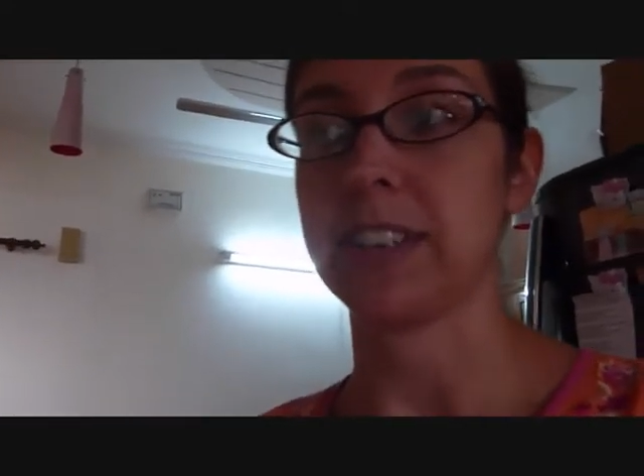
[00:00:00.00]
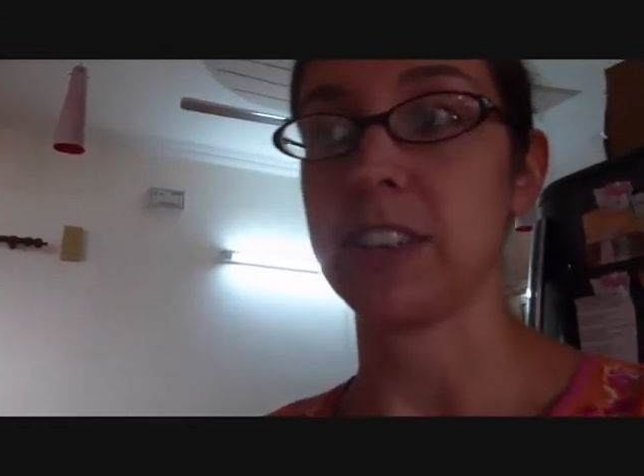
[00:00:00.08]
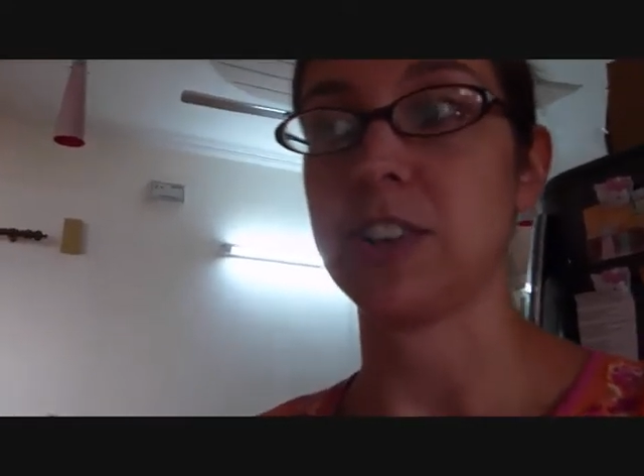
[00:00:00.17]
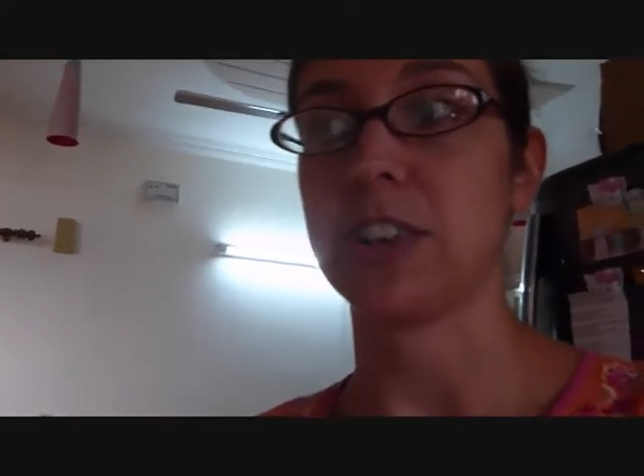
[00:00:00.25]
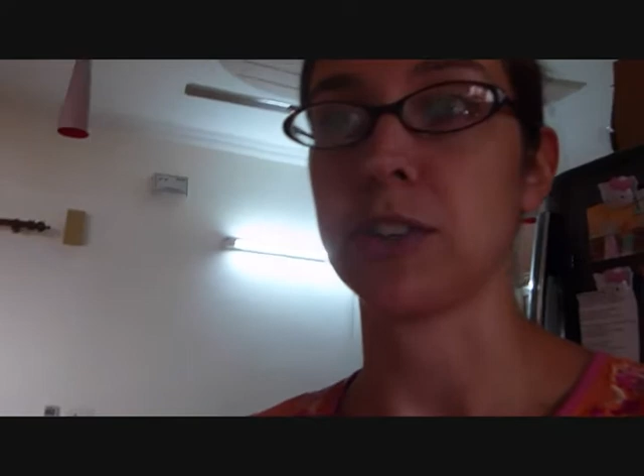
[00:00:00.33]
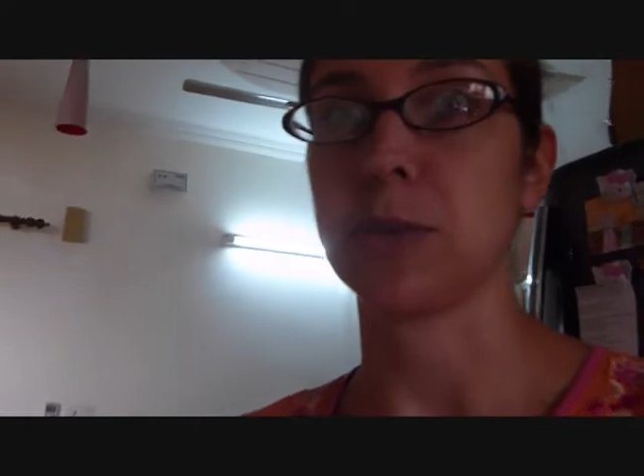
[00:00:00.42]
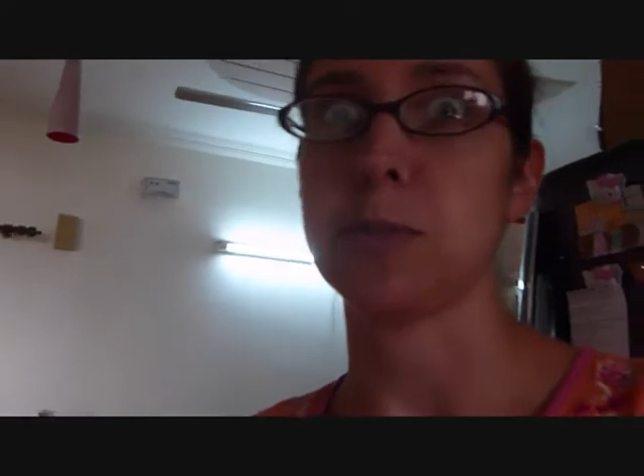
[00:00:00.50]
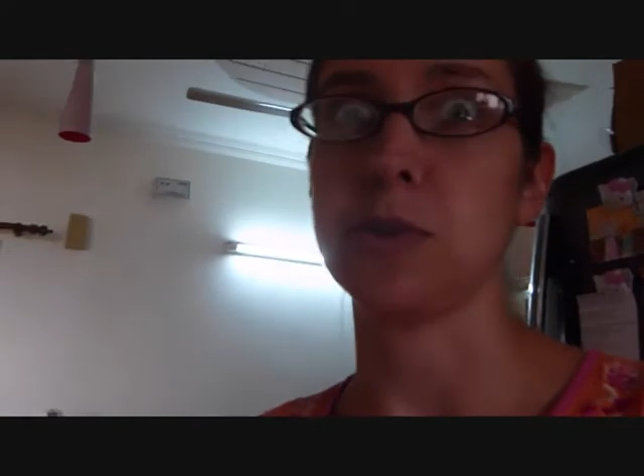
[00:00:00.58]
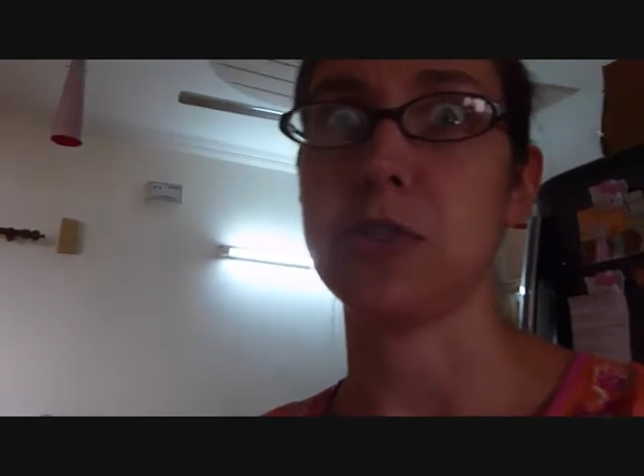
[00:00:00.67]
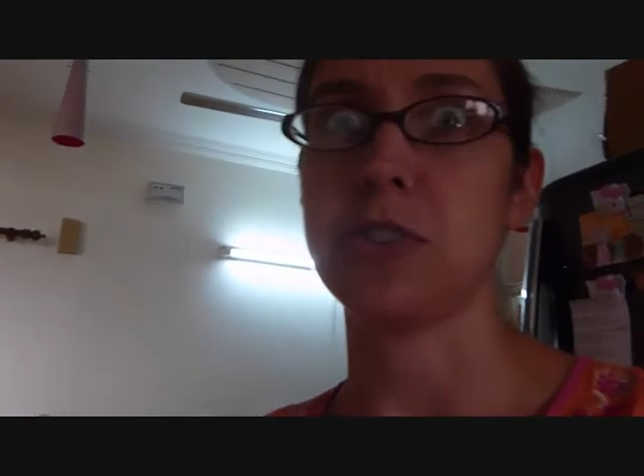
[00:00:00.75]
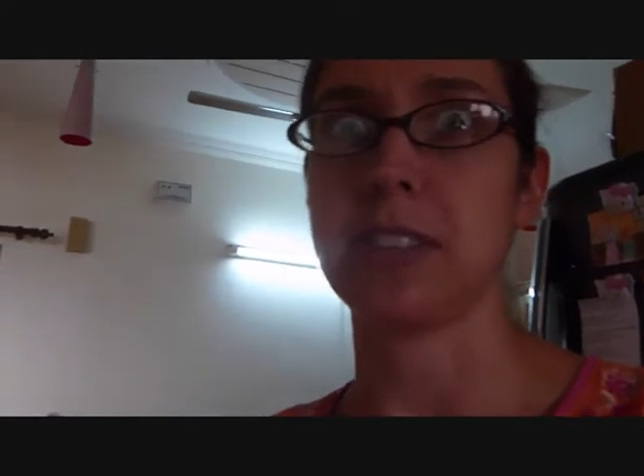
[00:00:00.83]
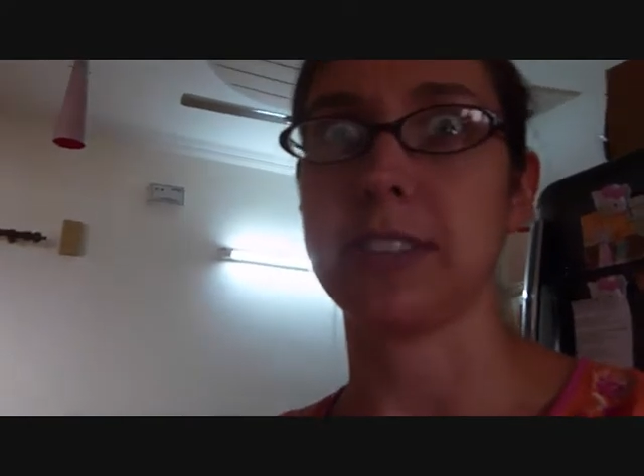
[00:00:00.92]
said
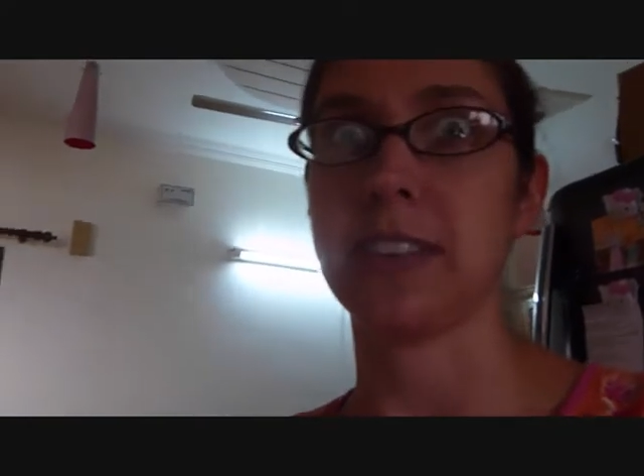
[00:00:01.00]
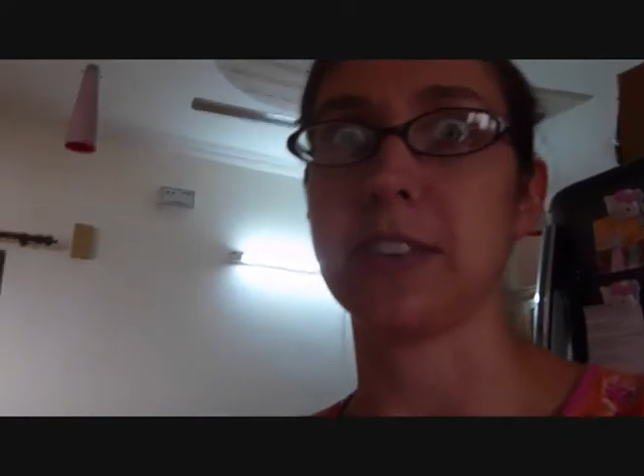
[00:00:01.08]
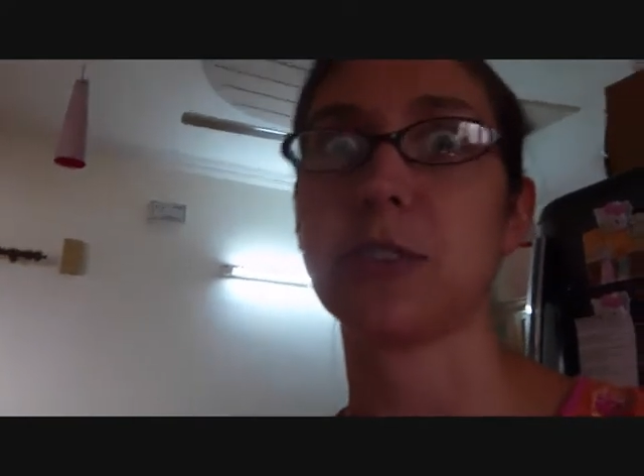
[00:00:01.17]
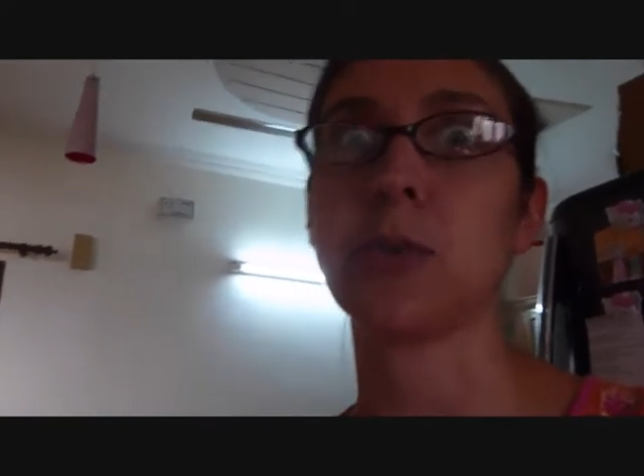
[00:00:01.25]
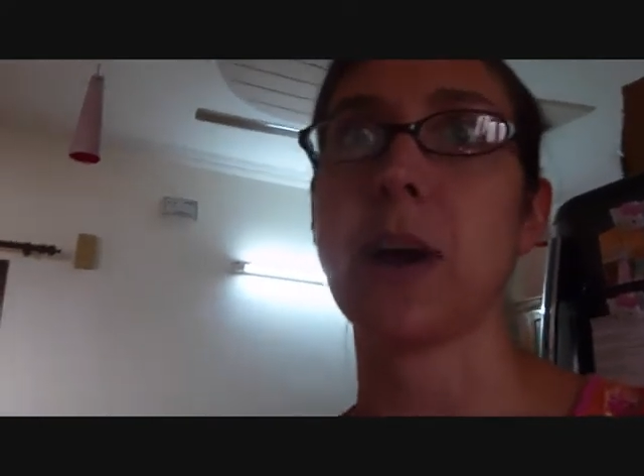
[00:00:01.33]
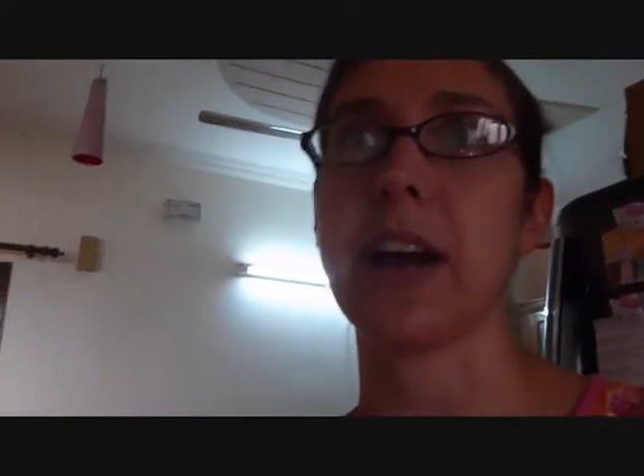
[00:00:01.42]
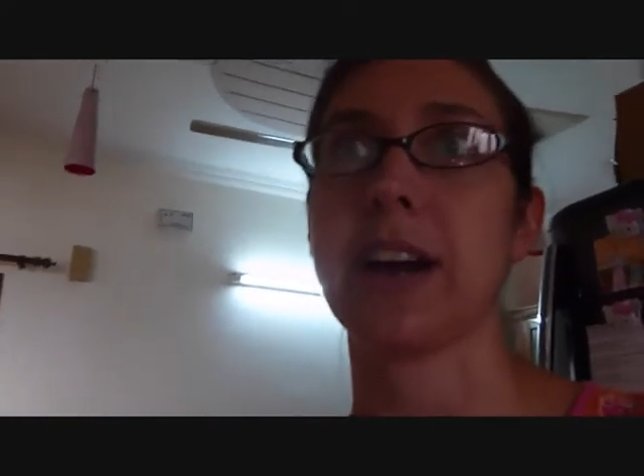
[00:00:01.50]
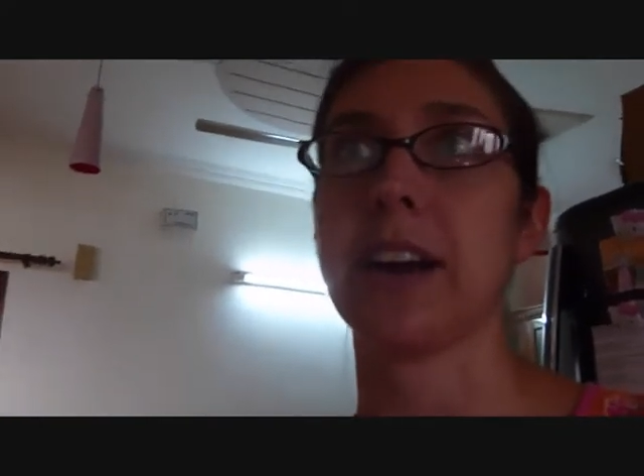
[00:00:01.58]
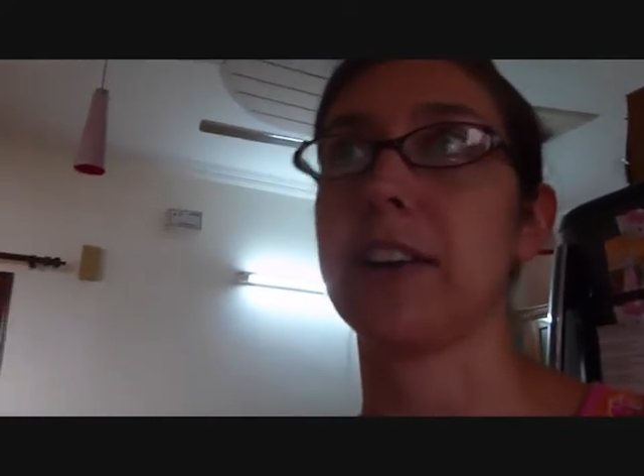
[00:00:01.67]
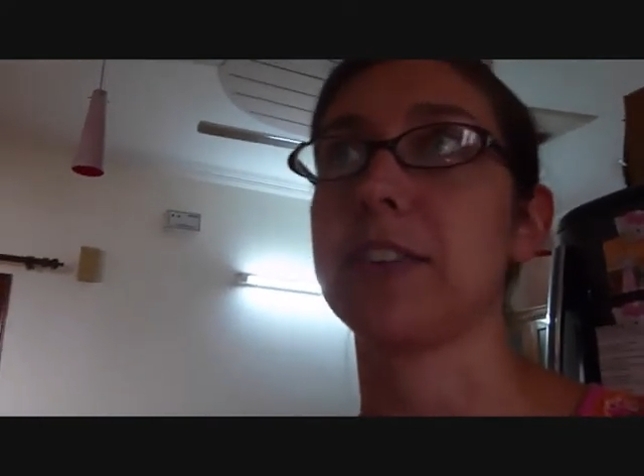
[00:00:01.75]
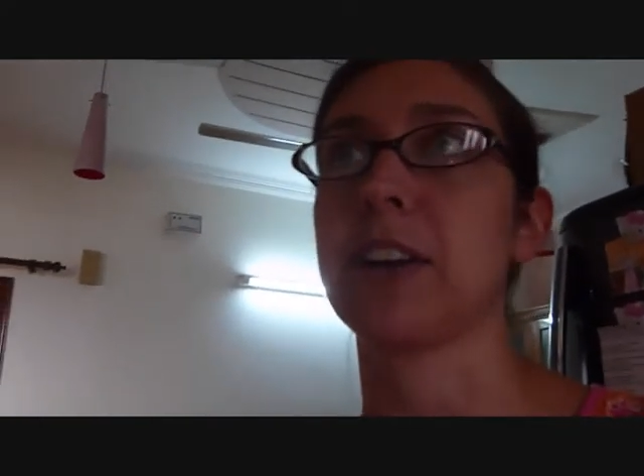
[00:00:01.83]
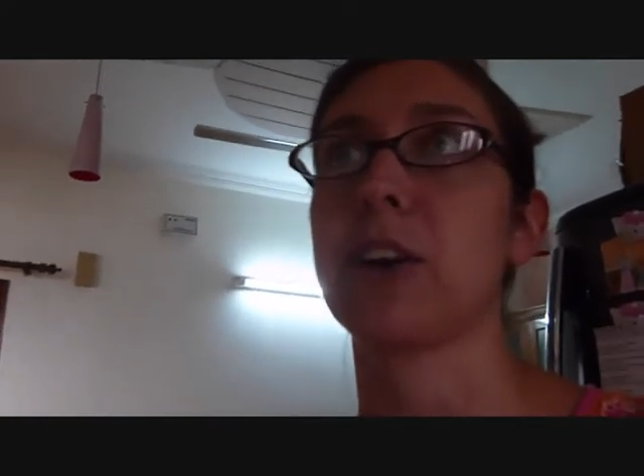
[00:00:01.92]
chaturbuj, they said square,
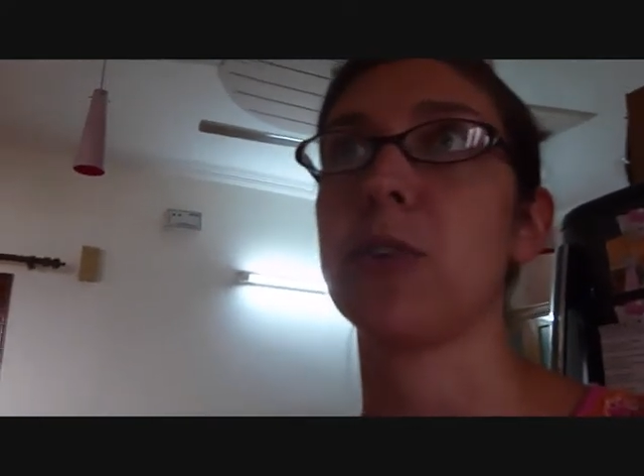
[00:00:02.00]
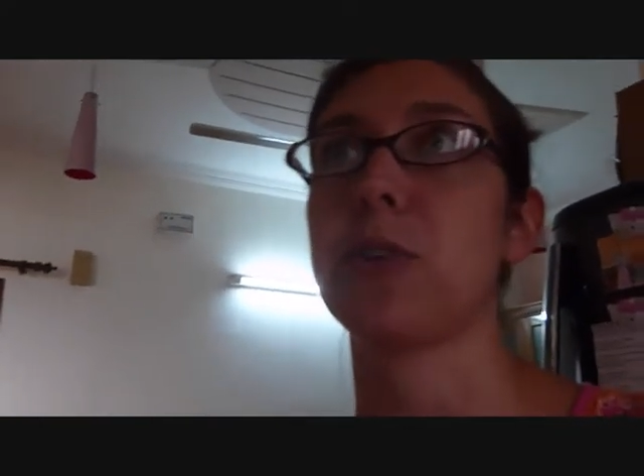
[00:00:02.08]
and I was like,